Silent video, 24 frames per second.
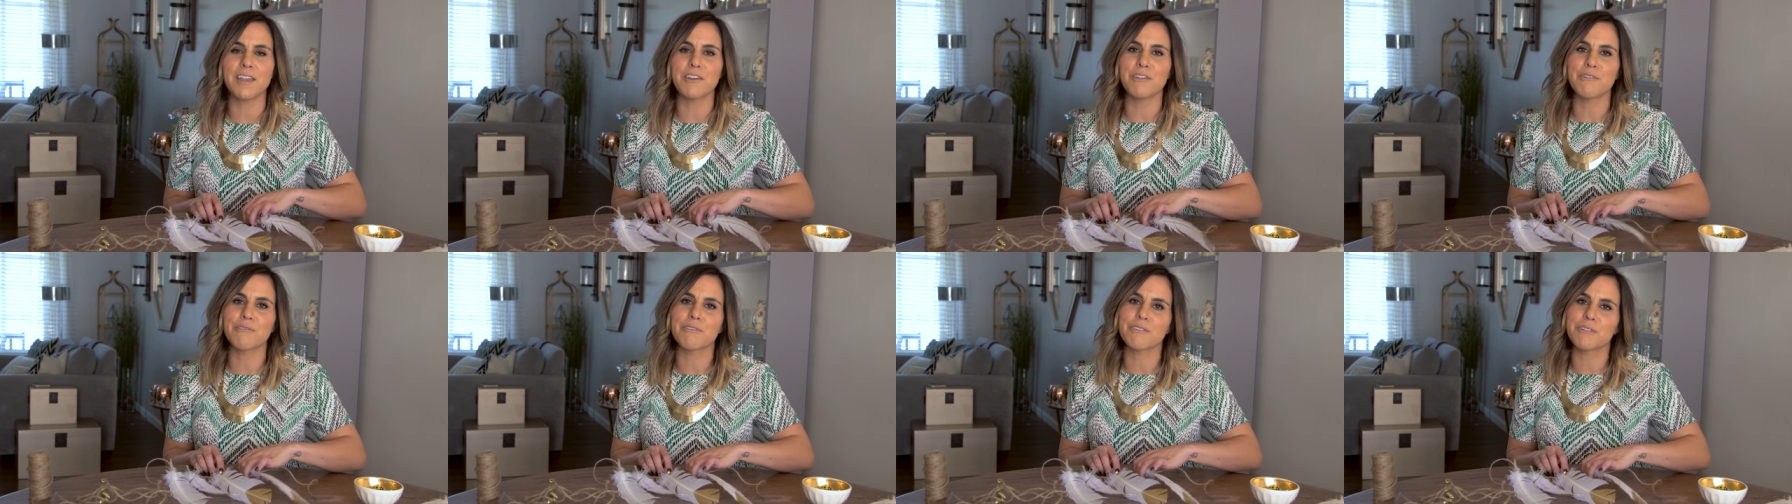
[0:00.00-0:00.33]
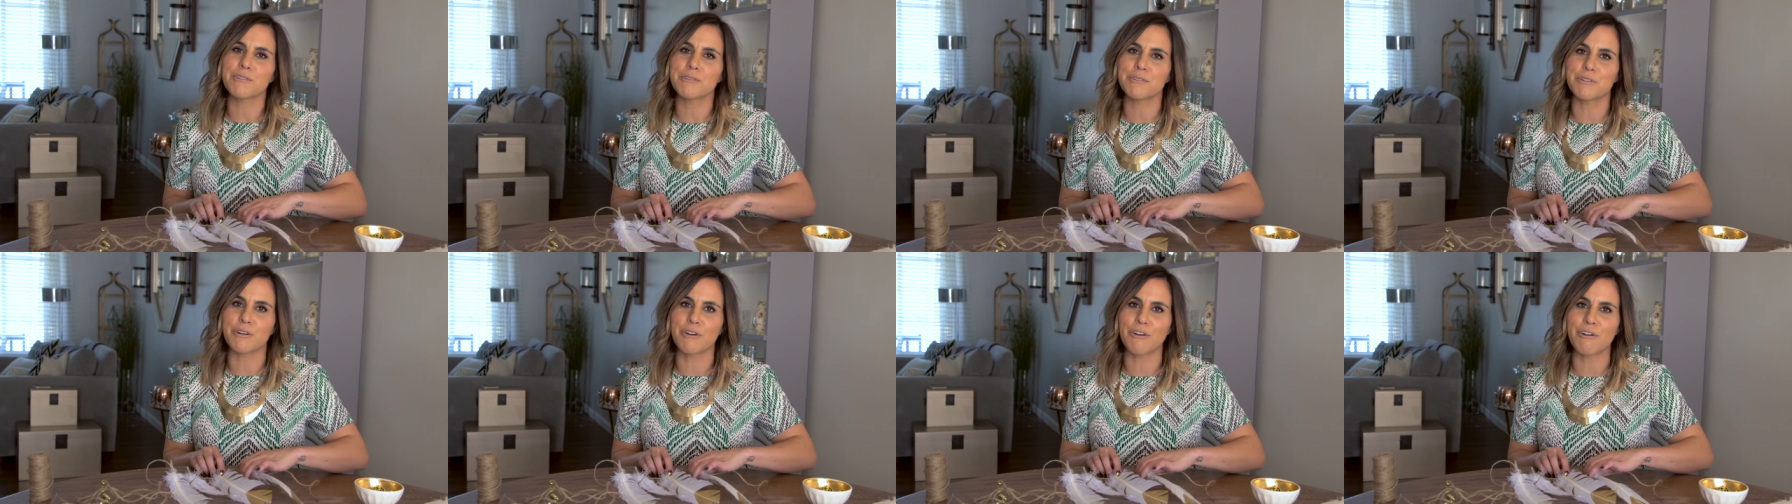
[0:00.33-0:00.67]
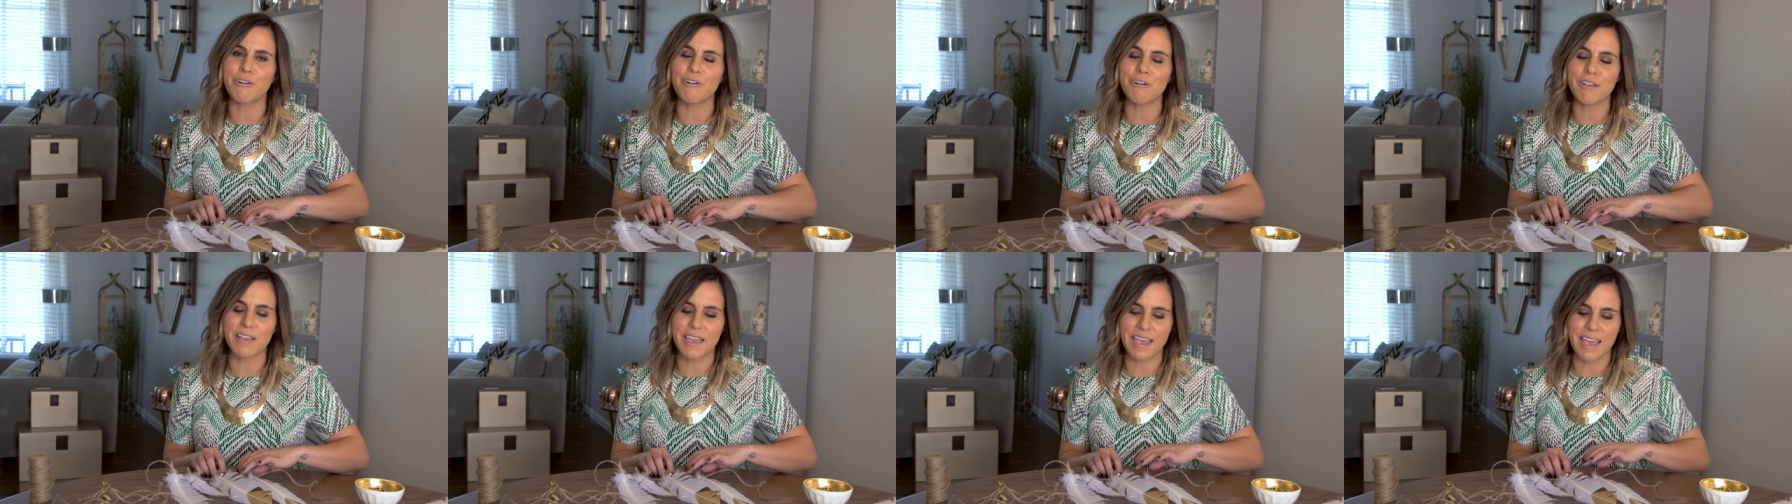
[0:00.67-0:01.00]
a new little
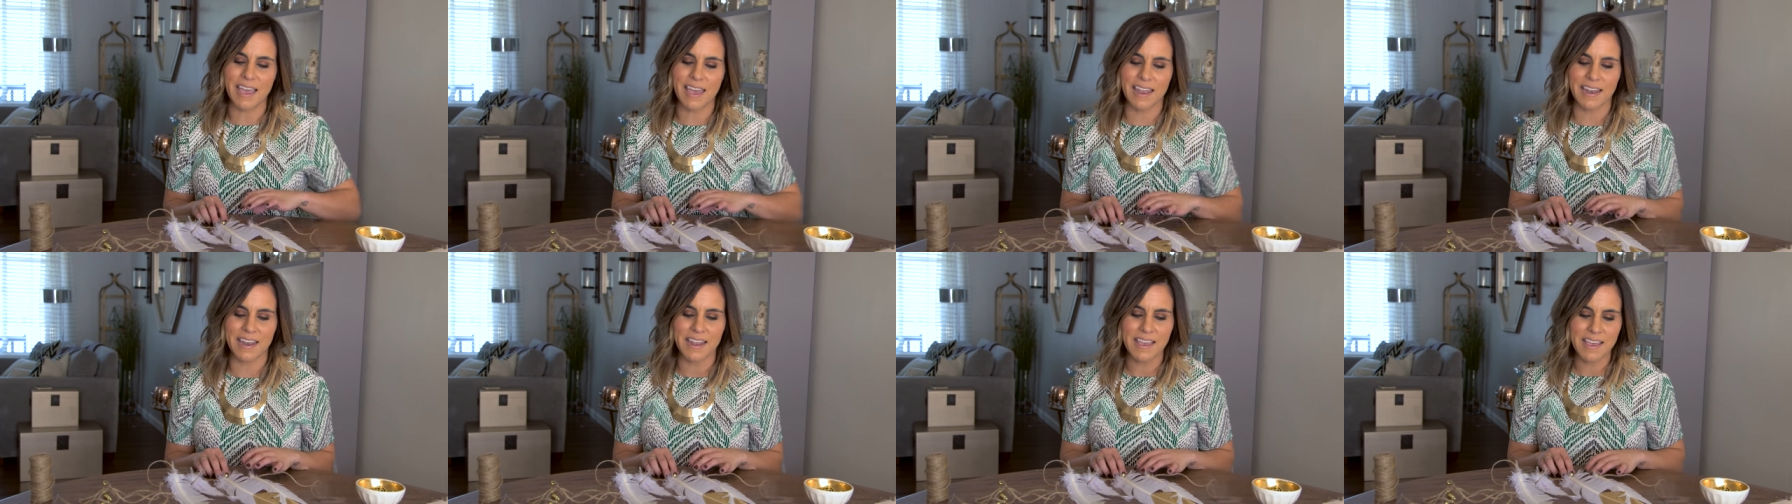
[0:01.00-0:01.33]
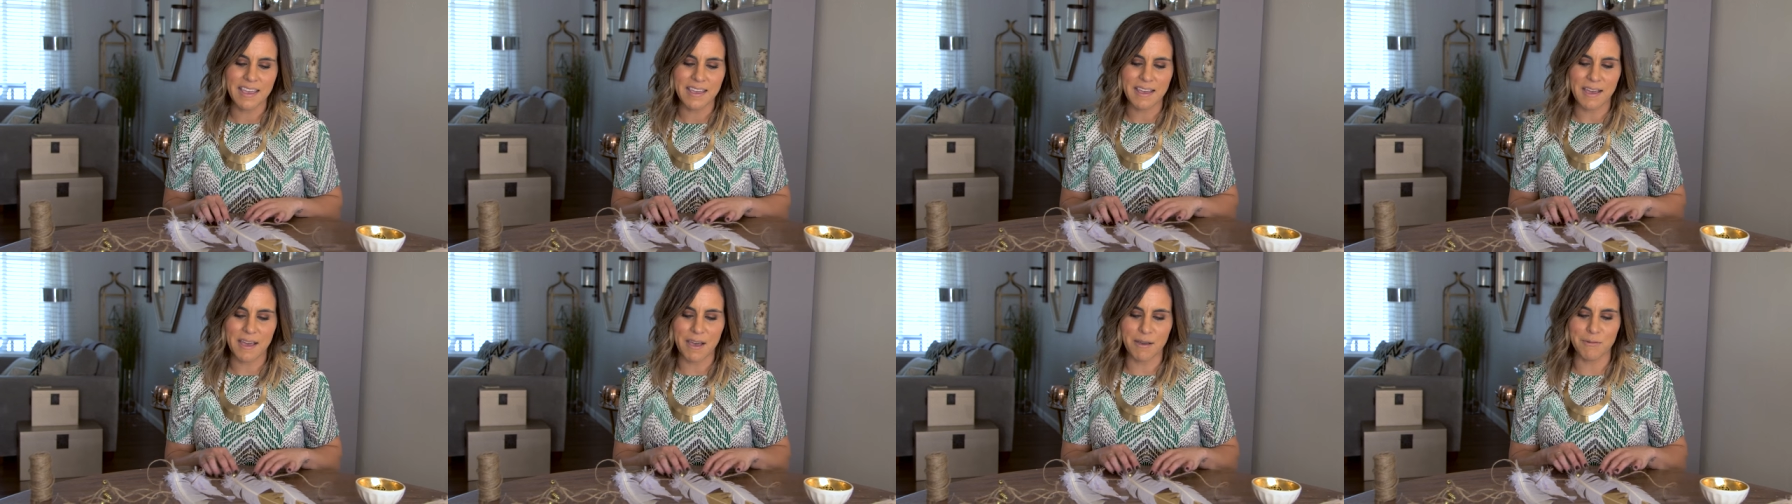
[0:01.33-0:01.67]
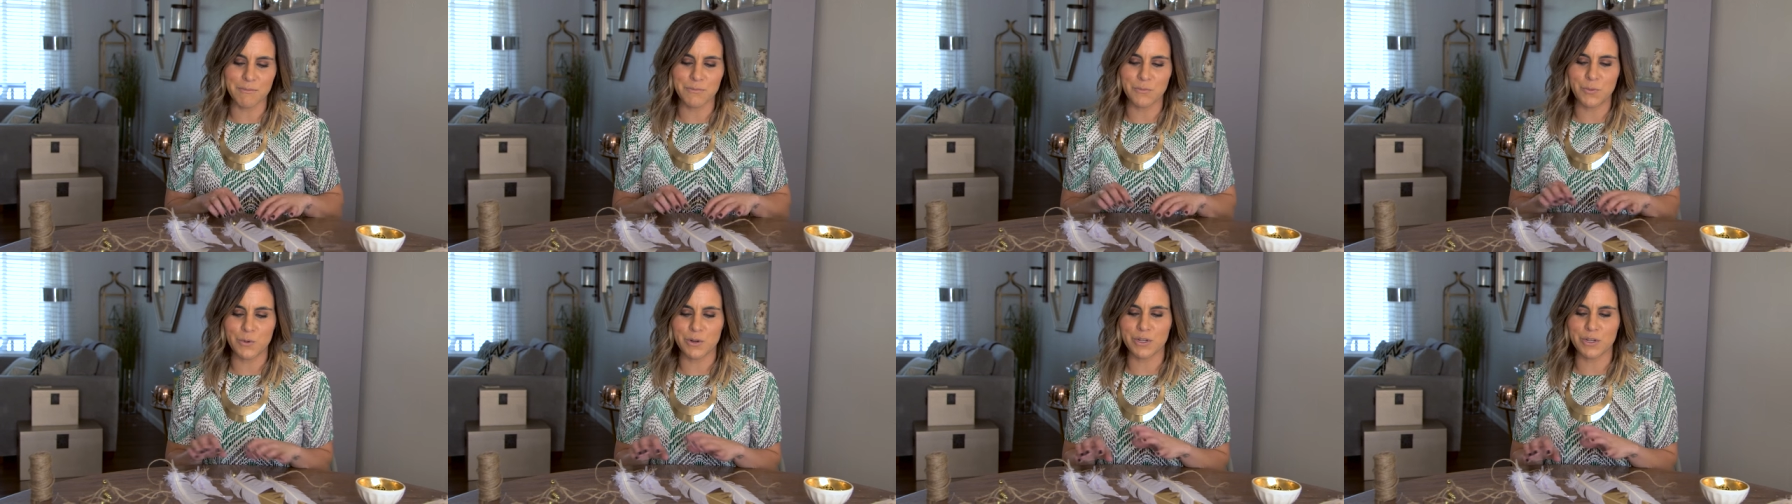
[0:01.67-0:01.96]
girl and um,